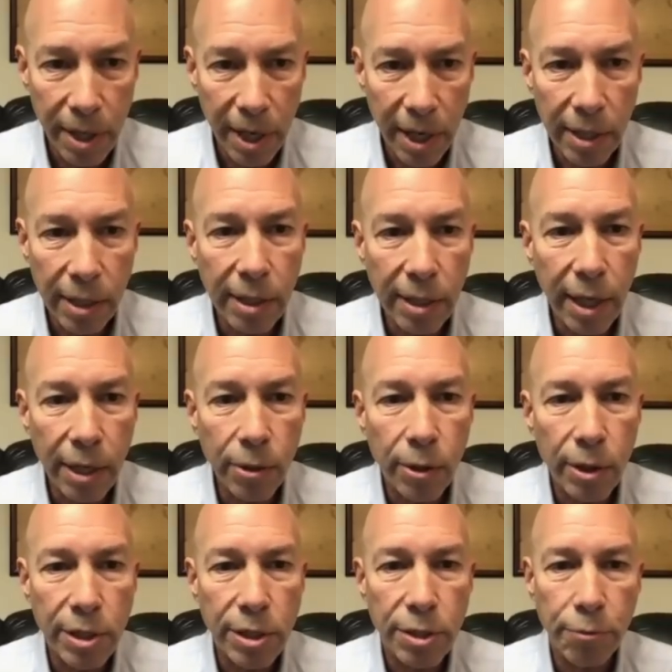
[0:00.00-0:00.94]
And in that
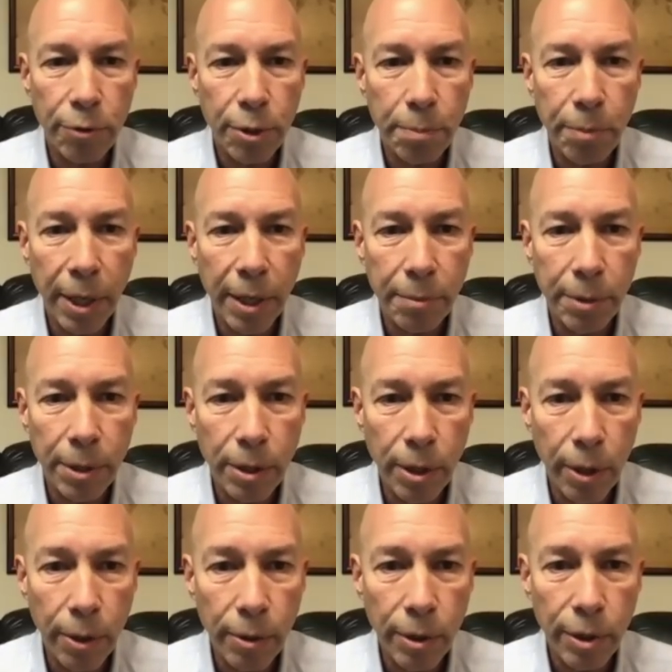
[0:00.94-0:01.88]
hardship repayment
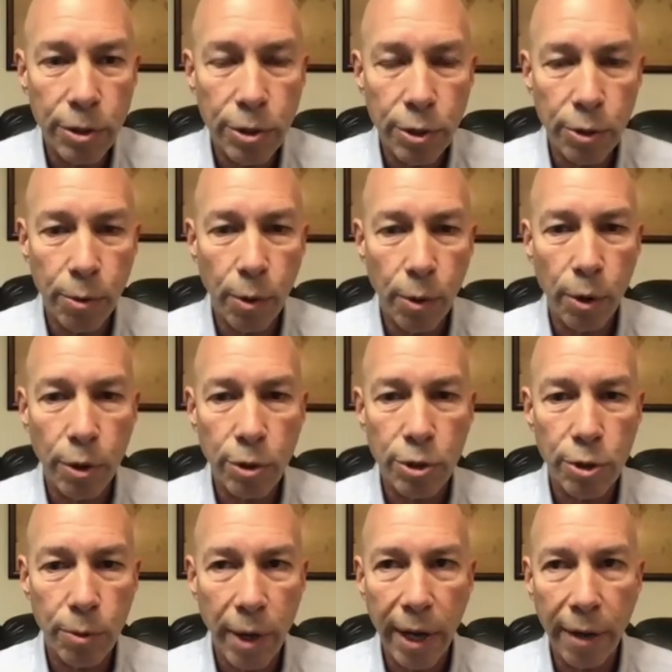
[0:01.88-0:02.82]
notice, you
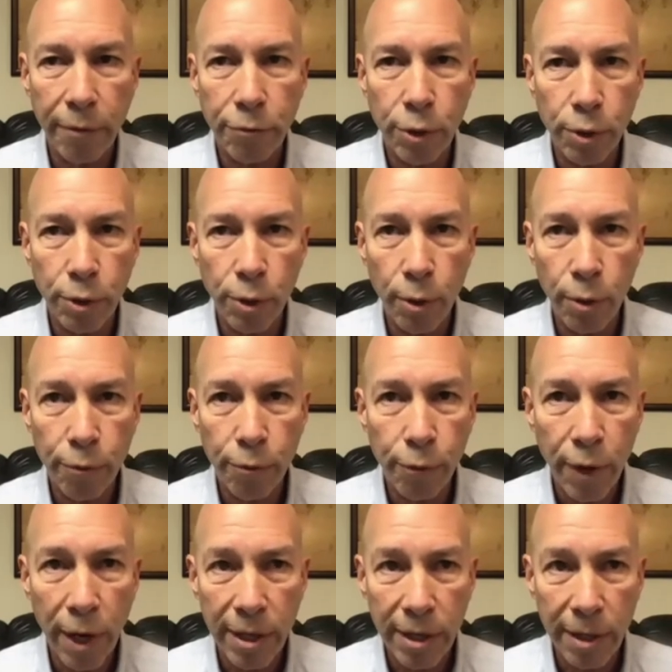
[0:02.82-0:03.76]
also have to
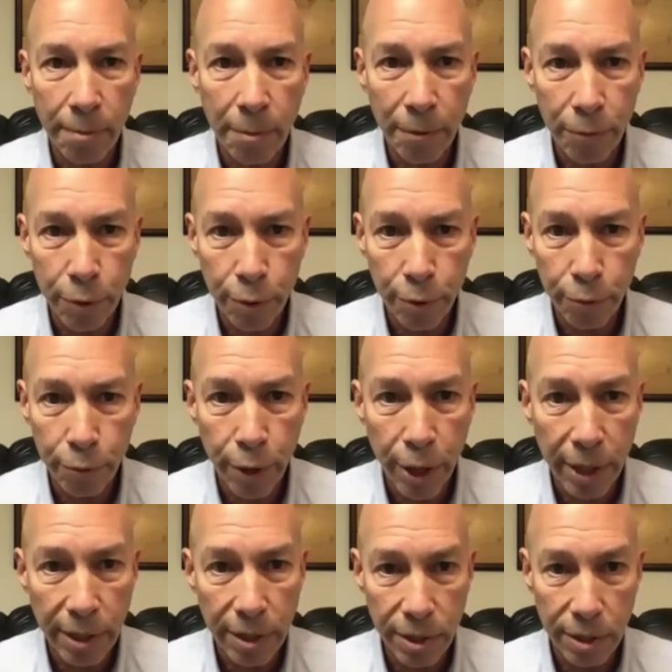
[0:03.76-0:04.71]
notify them of their
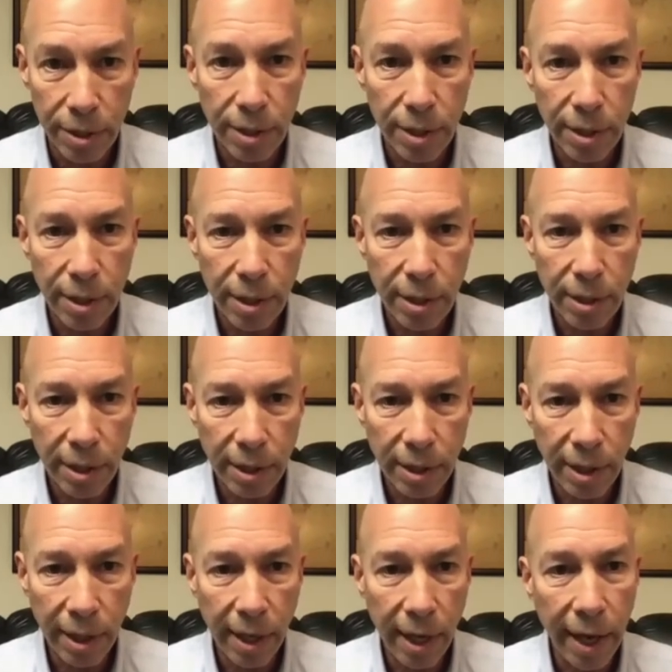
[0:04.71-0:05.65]
rights that
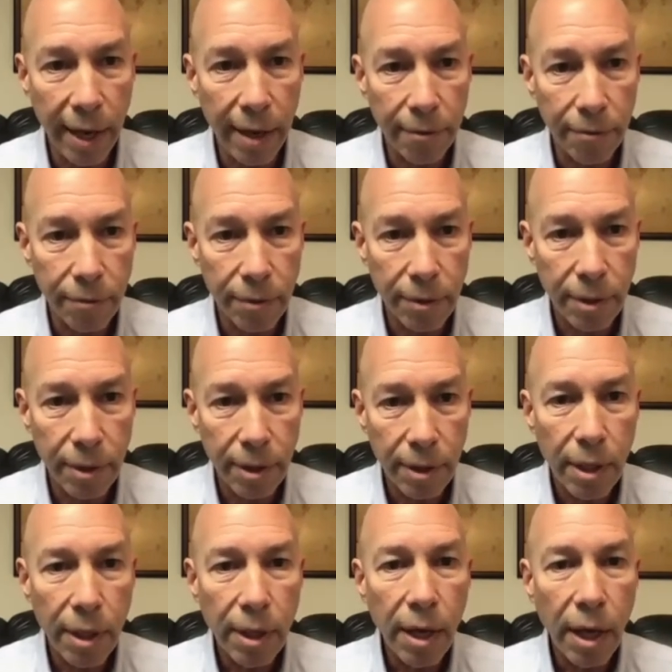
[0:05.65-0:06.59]
they have.
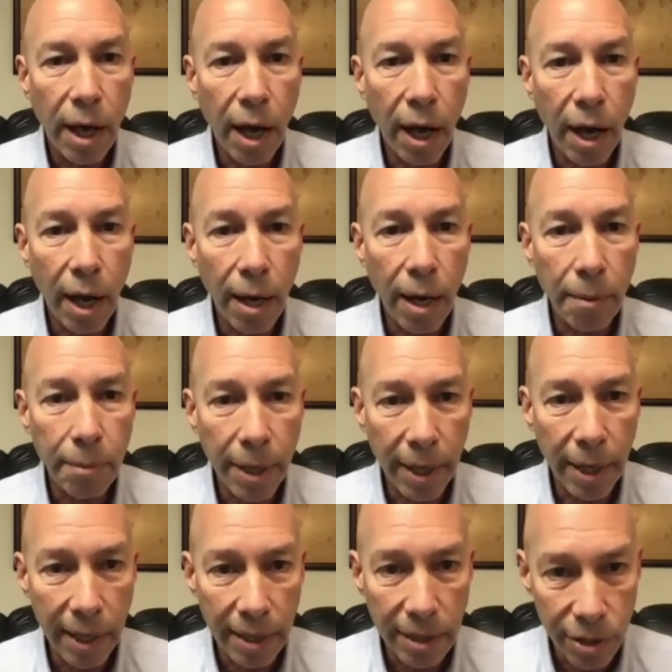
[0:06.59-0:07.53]

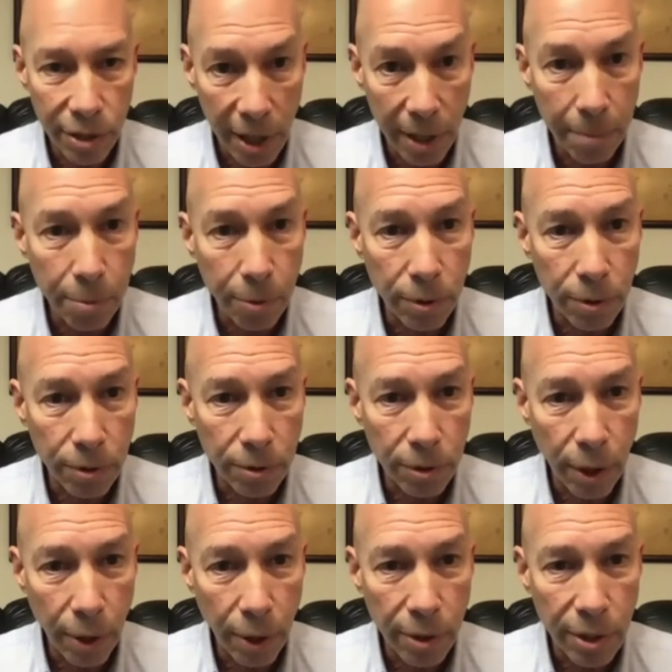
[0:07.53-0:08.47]
A sample
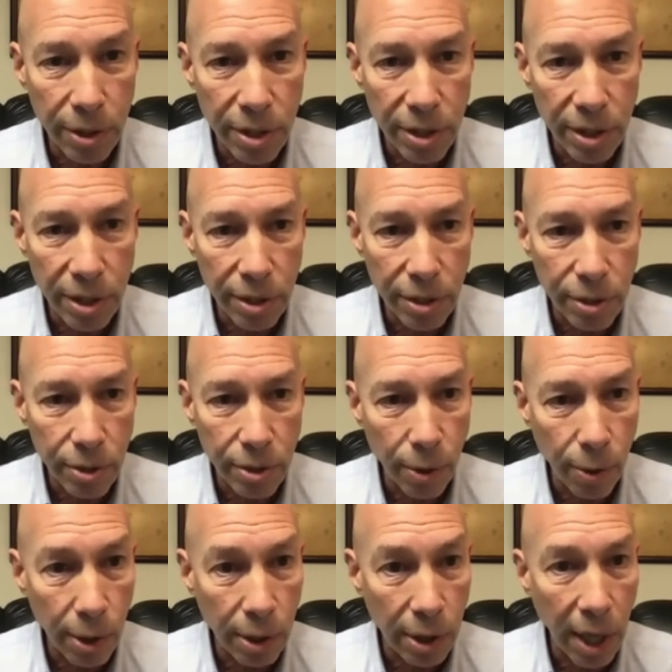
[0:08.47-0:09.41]
notice is
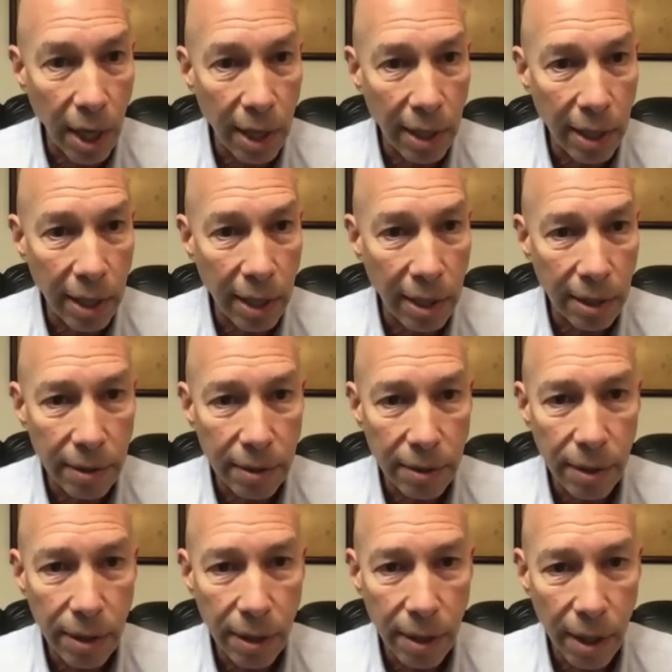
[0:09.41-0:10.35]
online
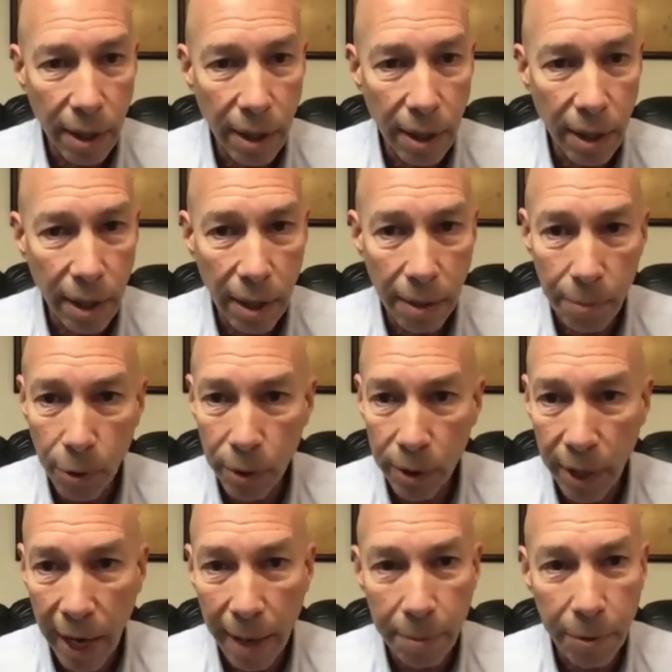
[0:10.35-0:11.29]
on the
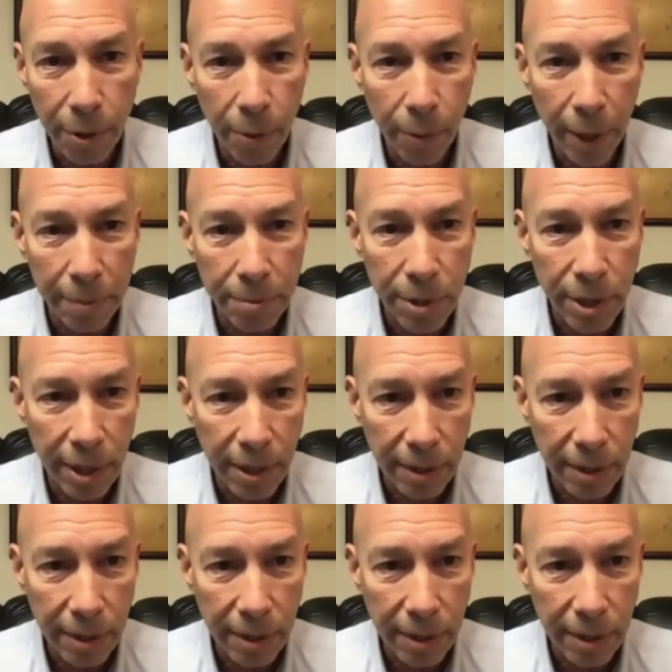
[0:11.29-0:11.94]
Hapco website.